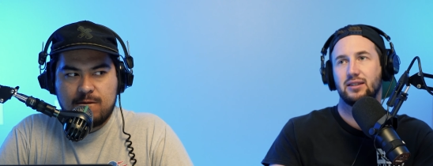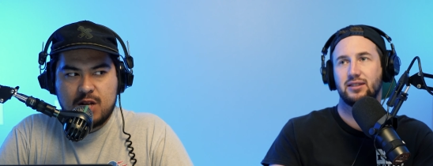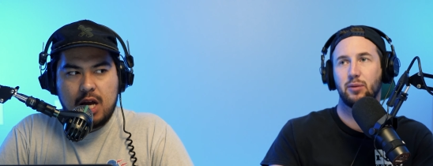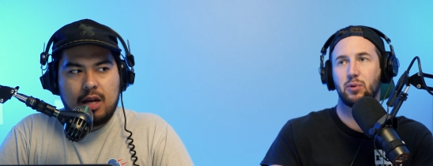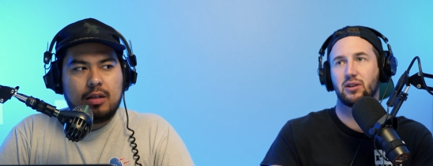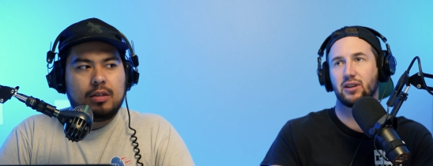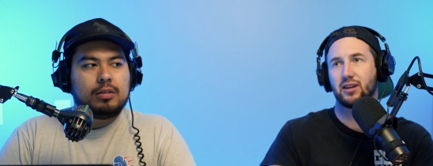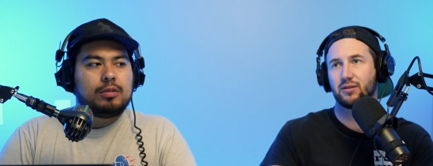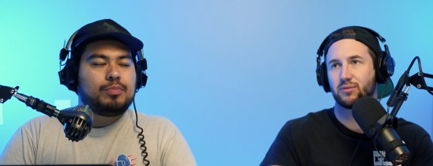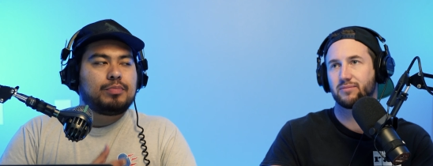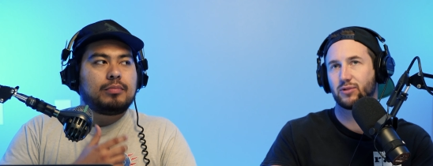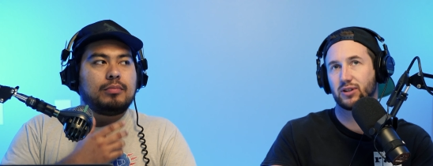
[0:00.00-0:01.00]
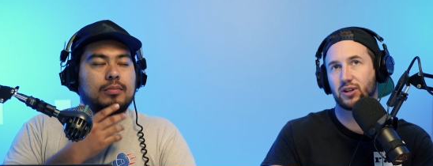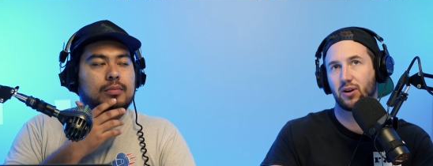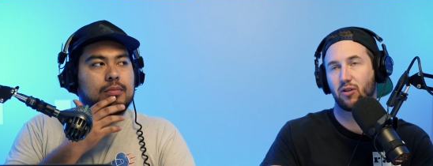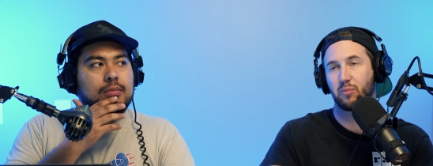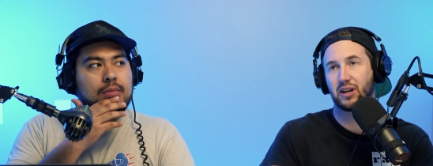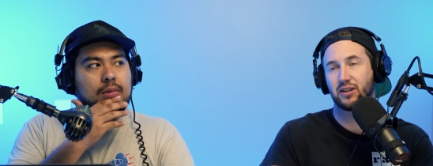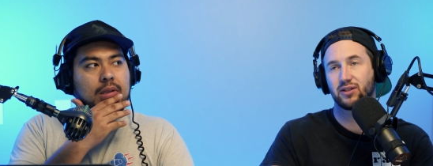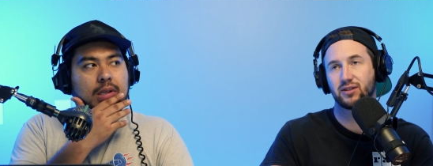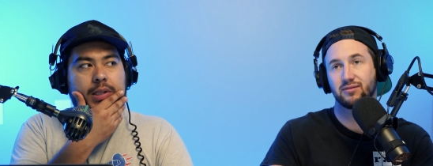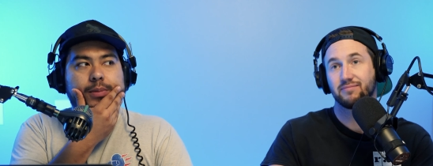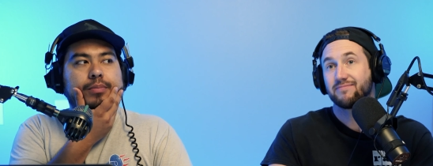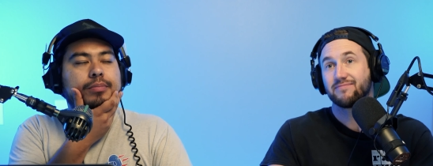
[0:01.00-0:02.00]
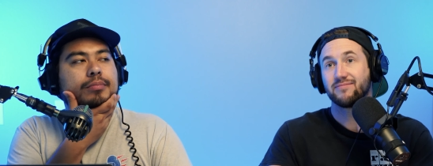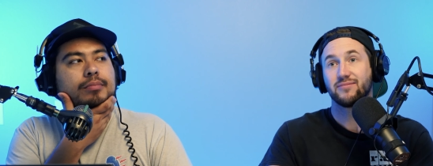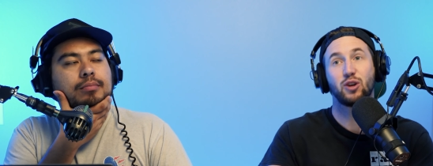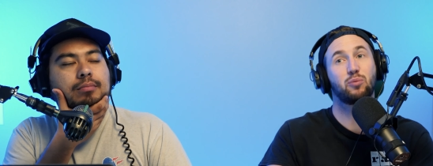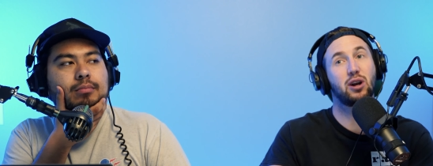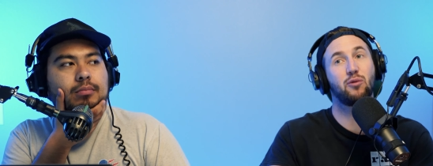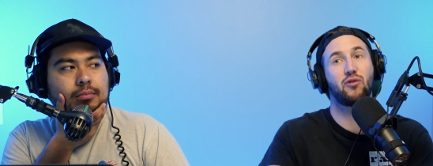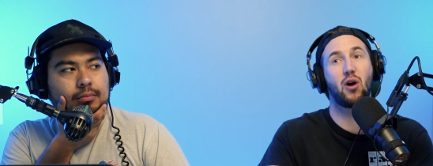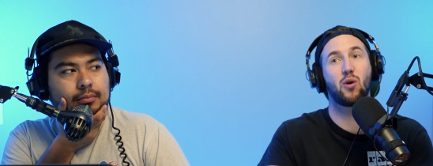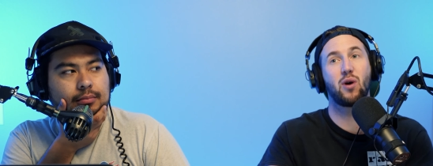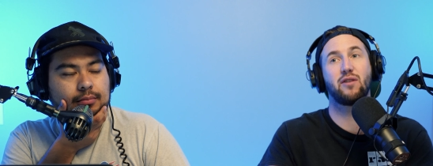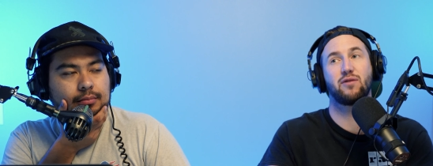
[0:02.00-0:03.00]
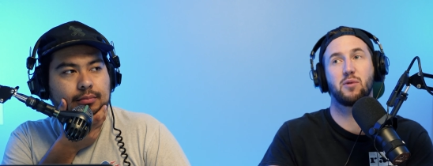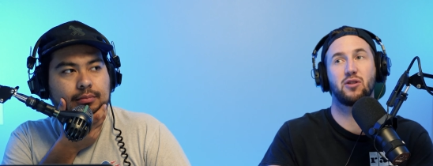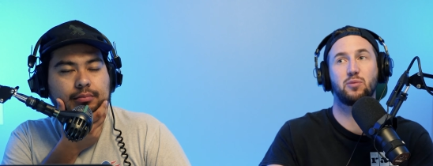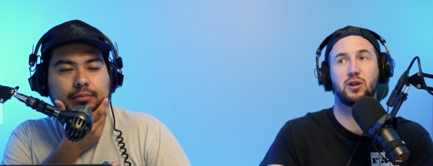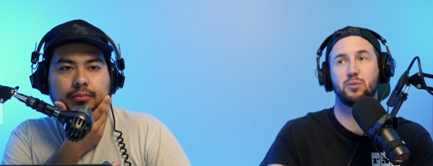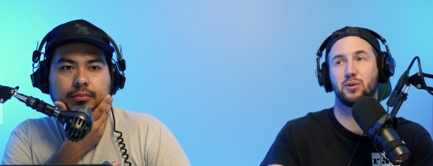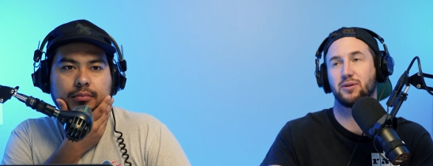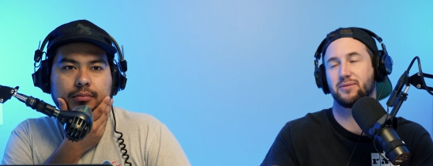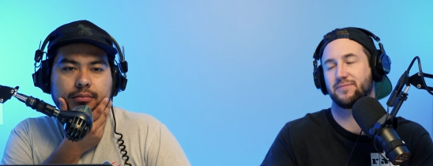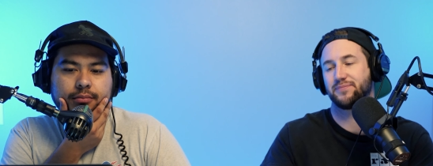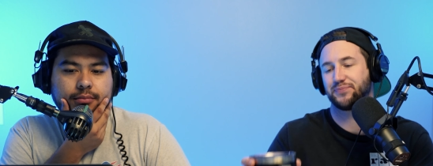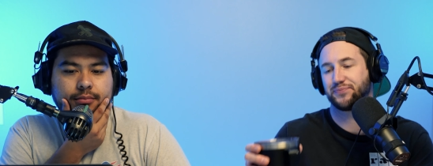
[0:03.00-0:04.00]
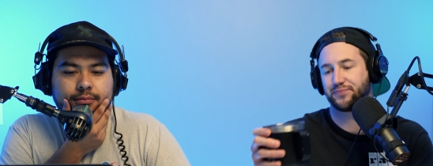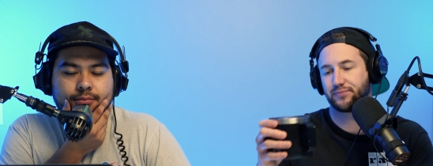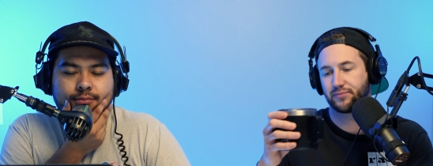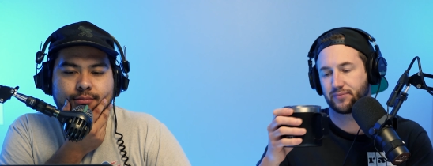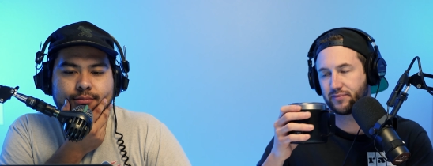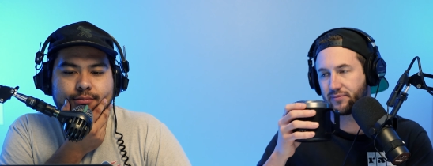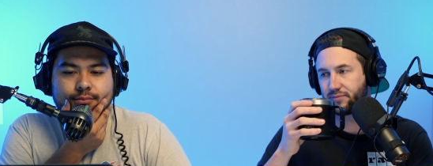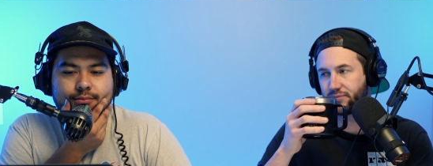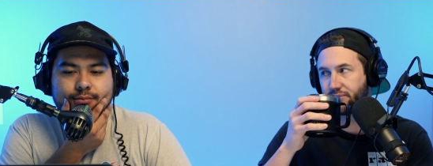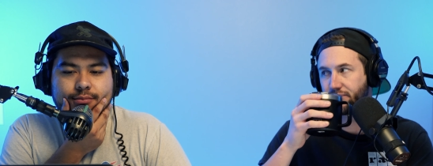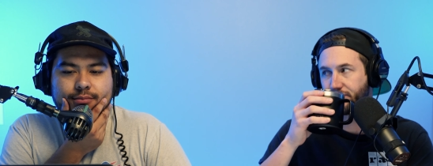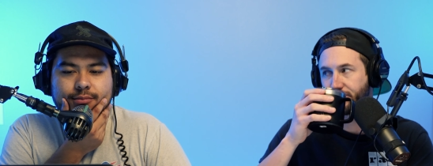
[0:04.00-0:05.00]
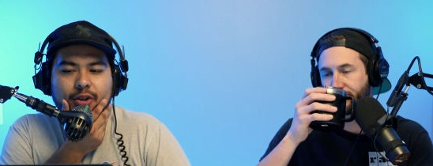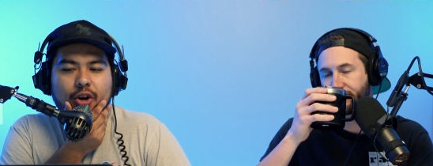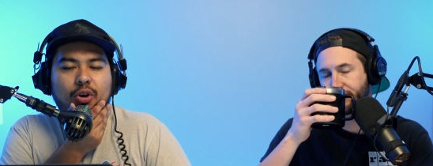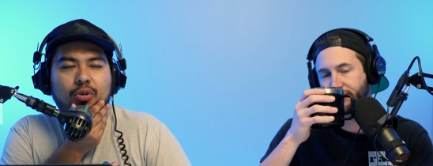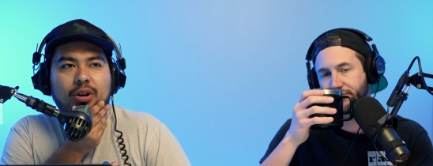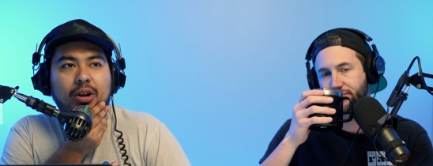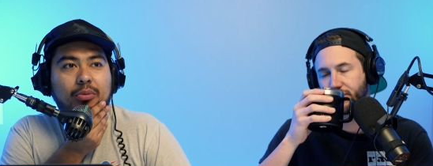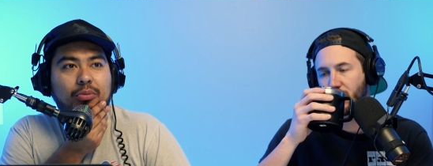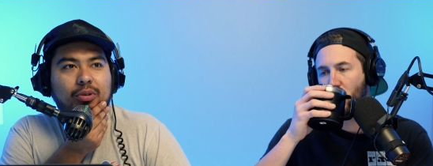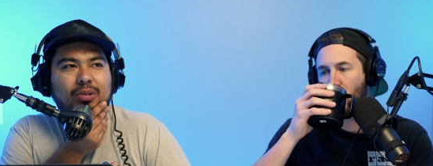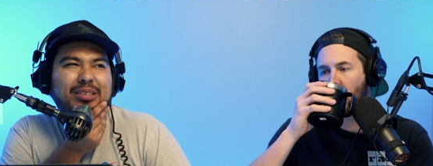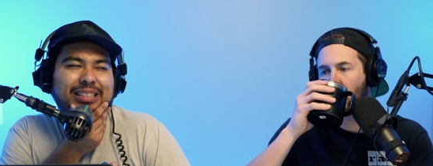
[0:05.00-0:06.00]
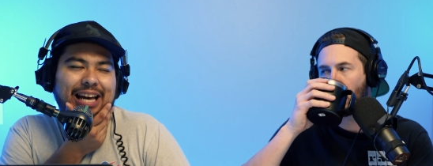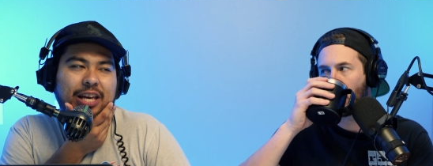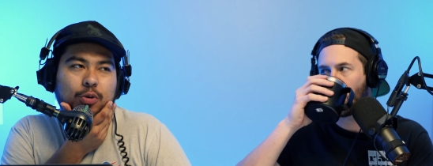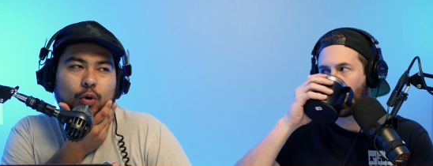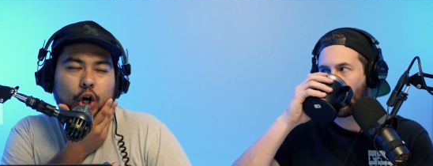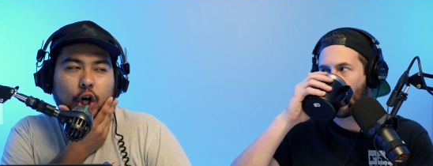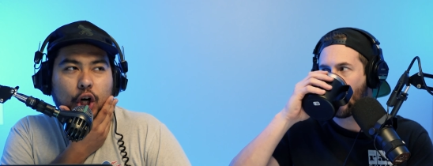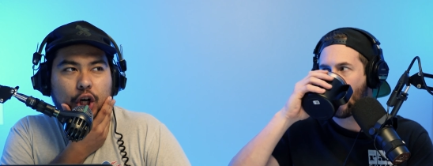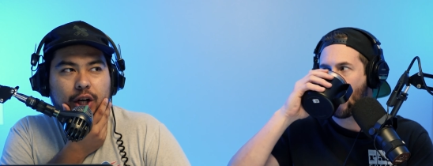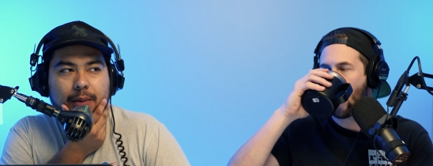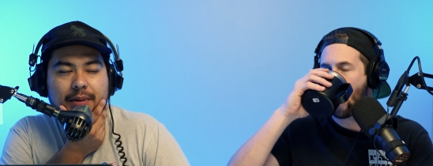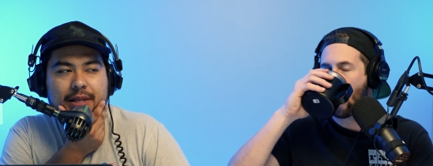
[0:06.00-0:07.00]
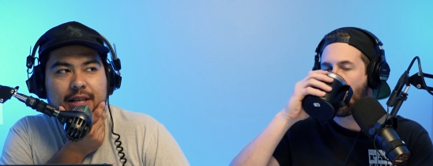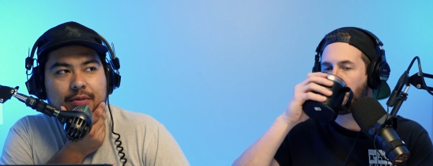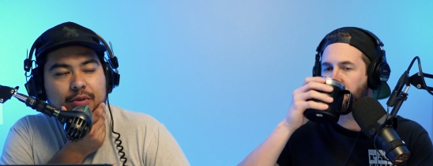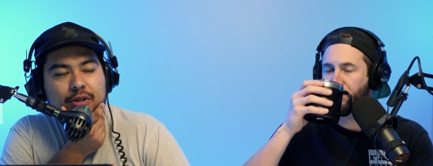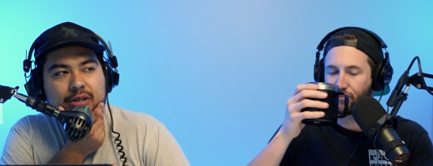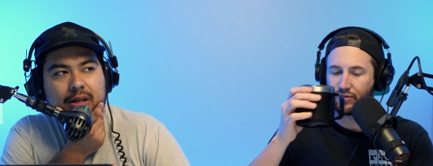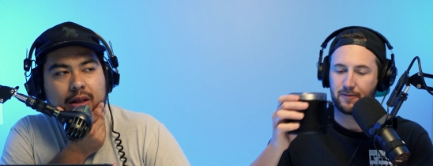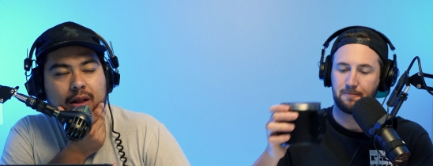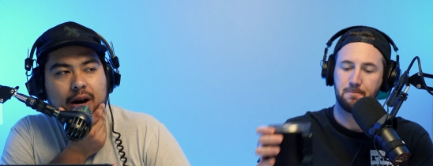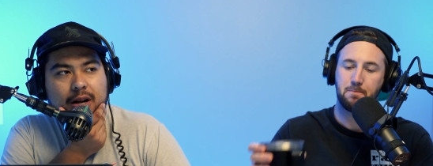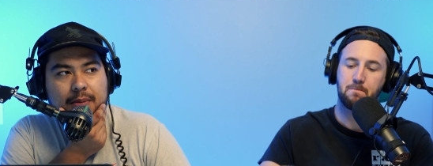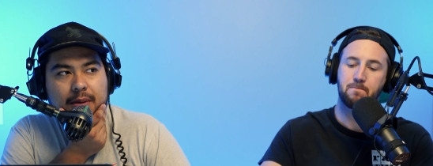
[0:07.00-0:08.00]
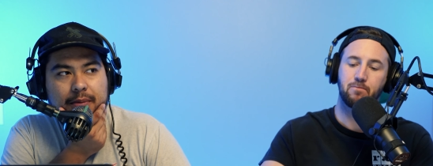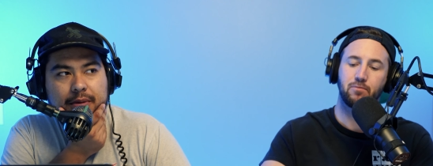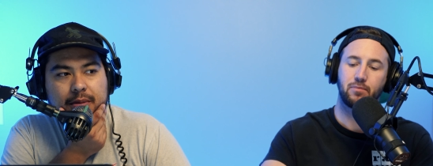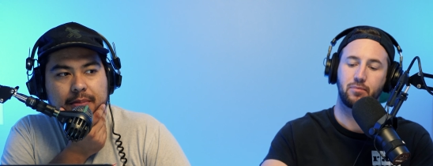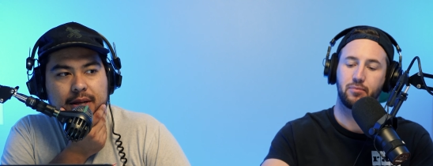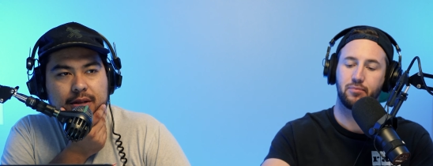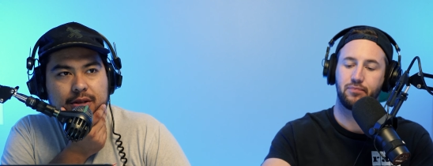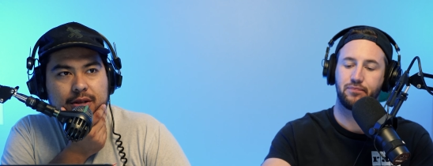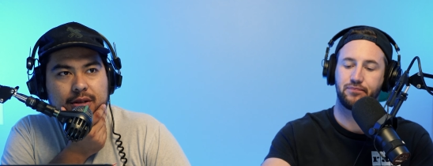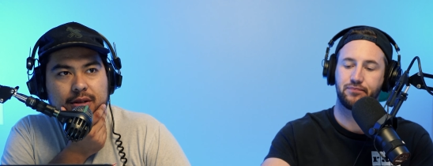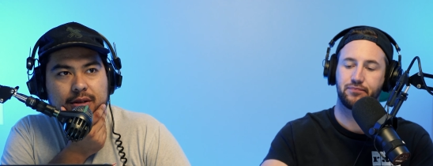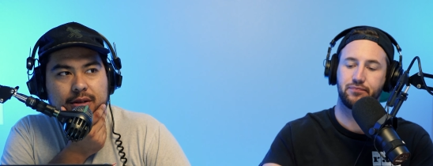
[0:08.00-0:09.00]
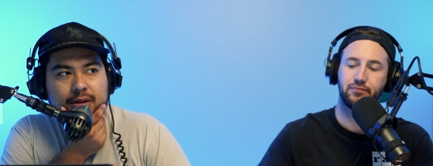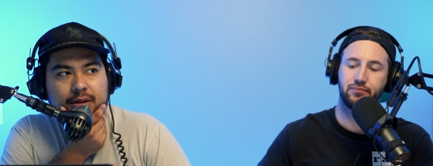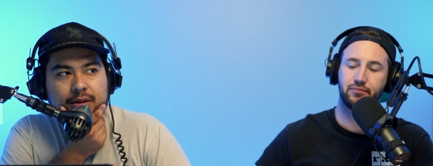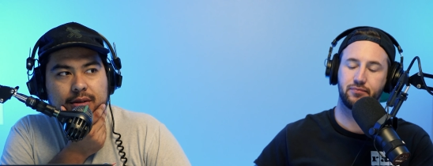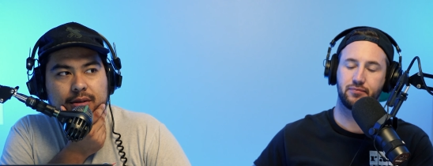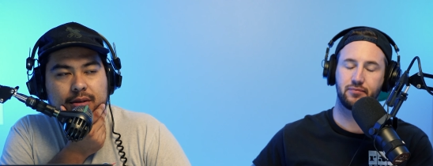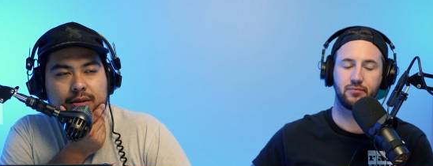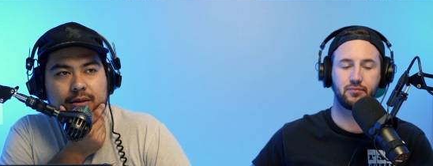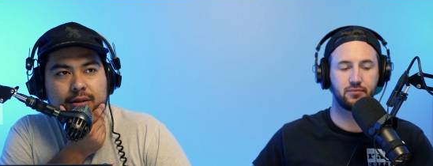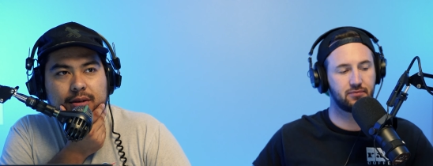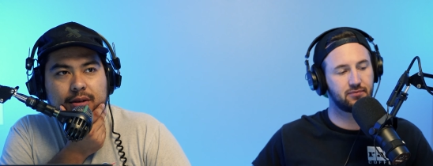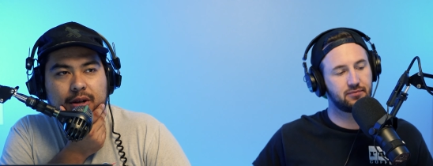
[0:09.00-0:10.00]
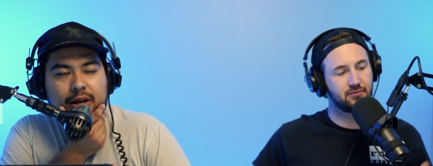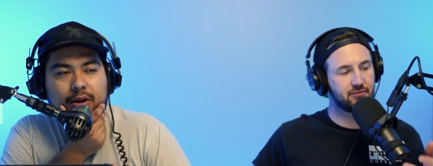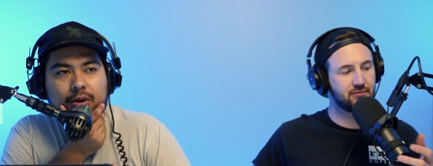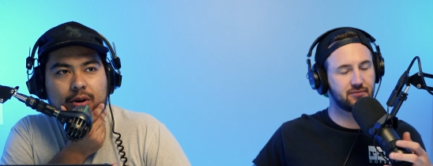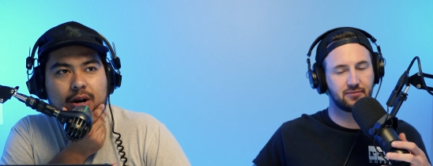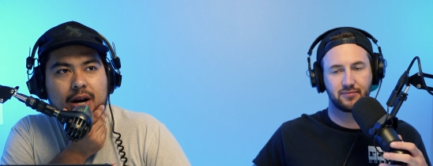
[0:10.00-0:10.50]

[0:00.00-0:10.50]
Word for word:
Speaker 1: typically, when you go to the beach, you're pretty far away from other people.
Speaker 2: No, not only yeah, you are, but then when there's a lot of people on the beach, you get a whole